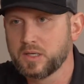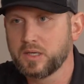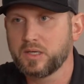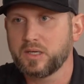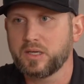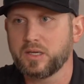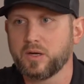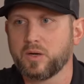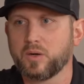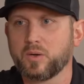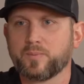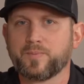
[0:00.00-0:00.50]

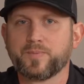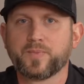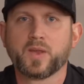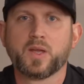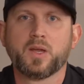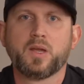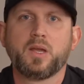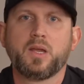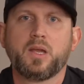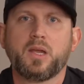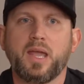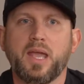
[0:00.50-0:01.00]

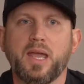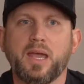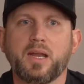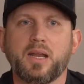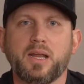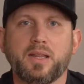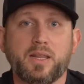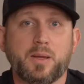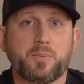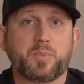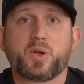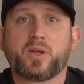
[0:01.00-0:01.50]

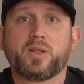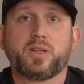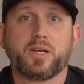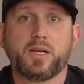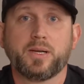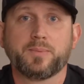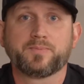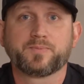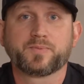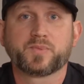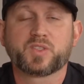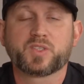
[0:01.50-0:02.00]
and they breathe it
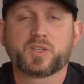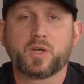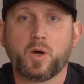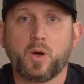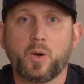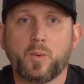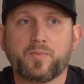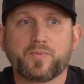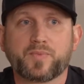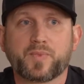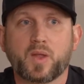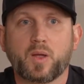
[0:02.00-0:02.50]
in.
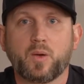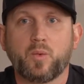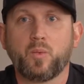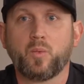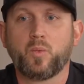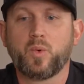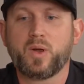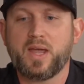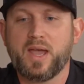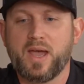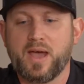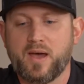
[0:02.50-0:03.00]
So
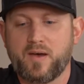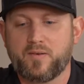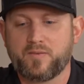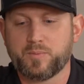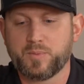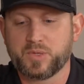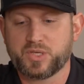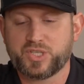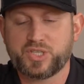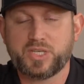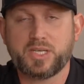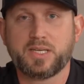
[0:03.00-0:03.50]
we have
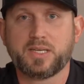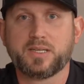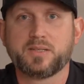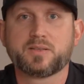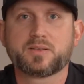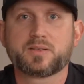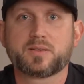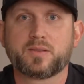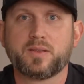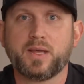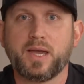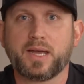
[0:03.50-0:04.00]

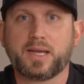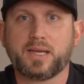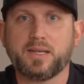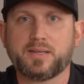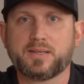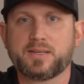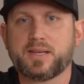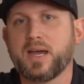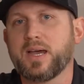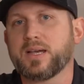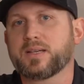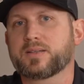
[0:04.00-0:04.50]
machines that can
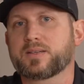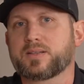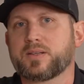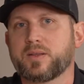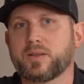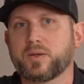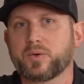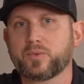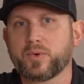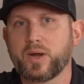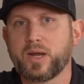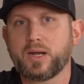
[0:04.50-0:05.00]
test
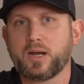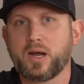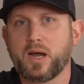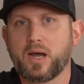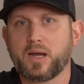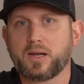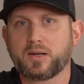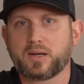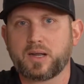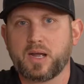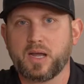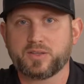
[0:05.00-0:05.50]
the
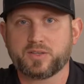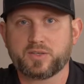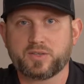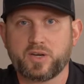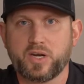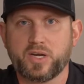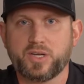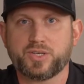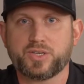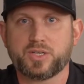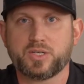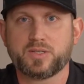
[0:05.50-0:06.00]
radon
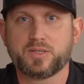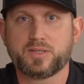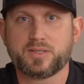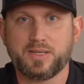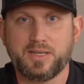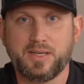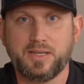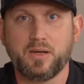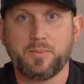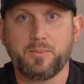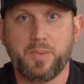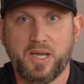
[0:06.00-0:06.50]
concentrations
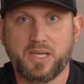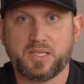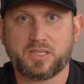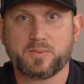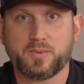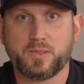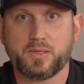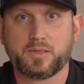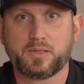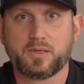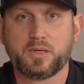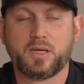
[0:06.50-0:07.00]
in a
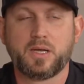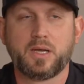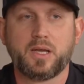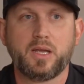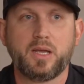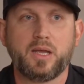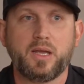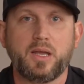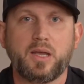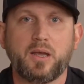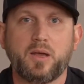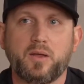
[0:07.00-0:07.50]
basement.
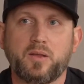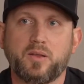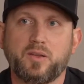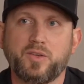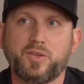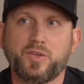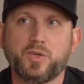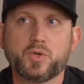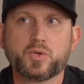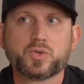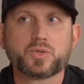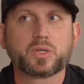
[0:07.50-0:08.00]

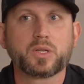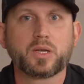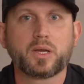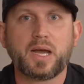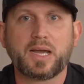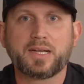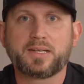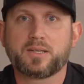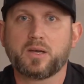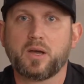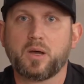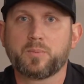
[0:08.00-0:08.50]
Usually
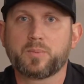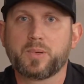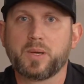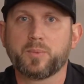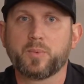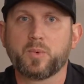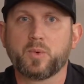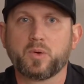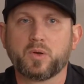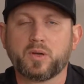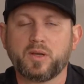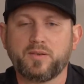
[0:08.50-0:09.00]
I tell
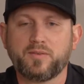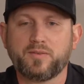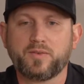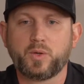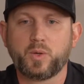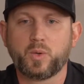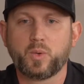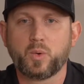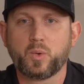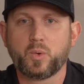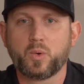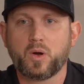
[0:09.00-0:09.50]
people, if
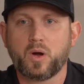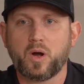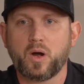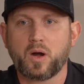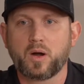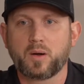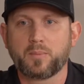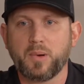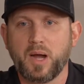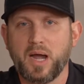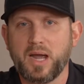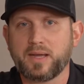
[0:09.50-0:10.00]
you
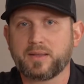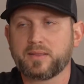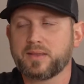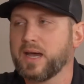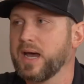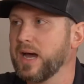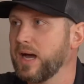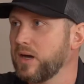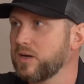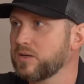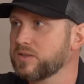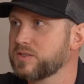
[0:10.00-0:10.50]
are buying the
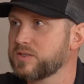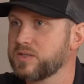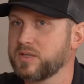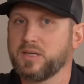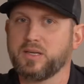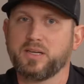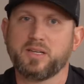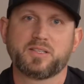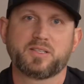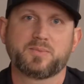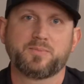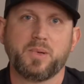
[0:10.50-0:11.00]
house
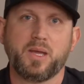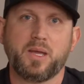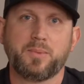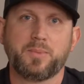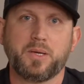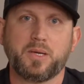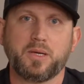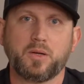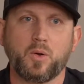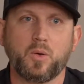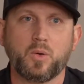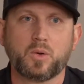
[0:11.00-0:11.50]
and it's
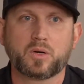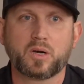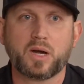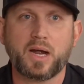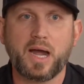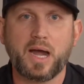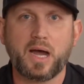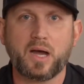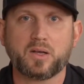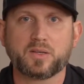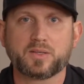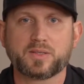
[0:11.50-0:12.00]
maybe an older
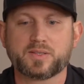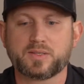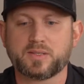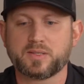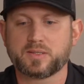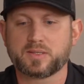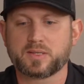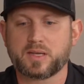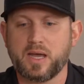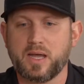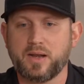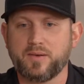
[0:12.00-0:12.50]
house,
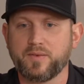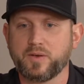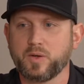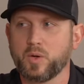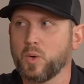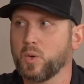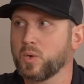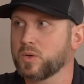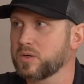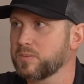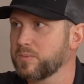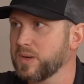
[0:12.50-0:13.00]
it's kind of an
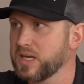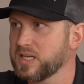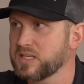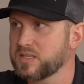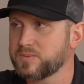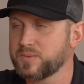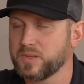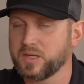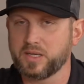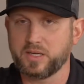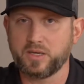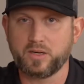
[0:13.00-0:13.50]
older
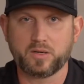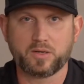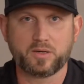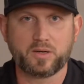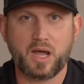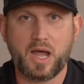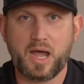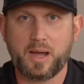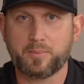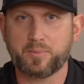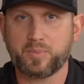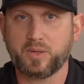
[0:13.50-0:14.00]
basement, you're
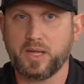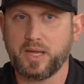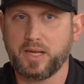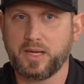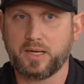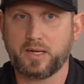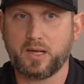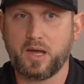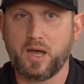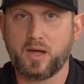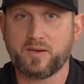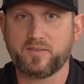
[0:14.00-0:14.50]
not
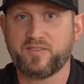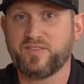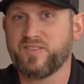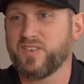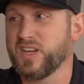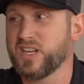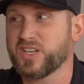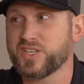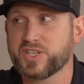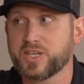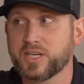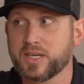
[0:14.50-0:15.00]
planning on
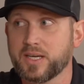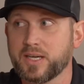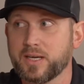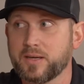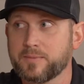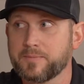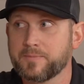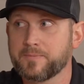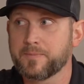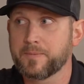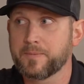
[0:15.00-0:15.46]
finishing it